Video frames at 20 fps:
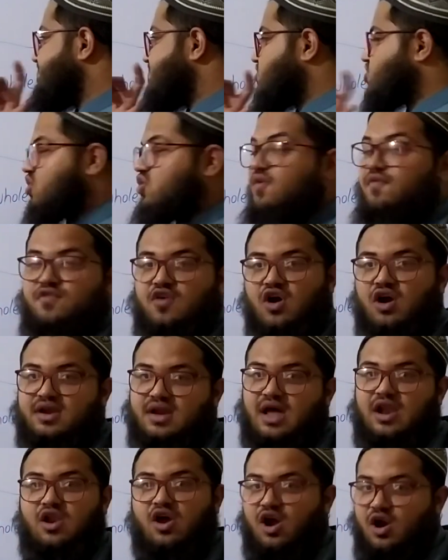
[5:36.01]
So you've got
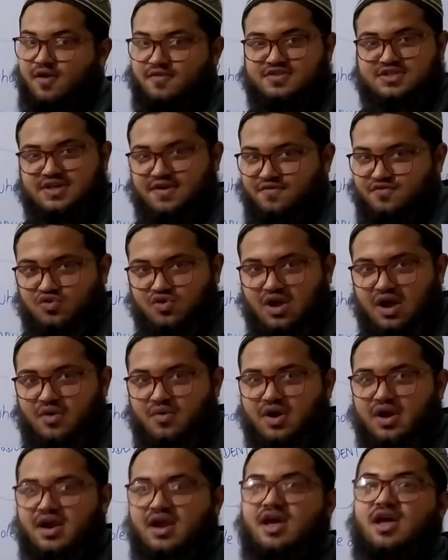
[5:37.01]
a lot of stuff to
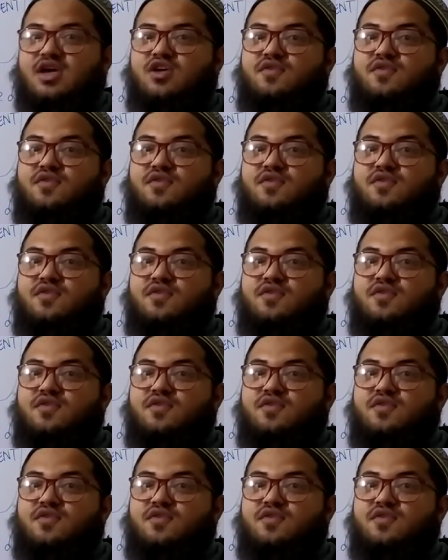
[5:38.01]
cover.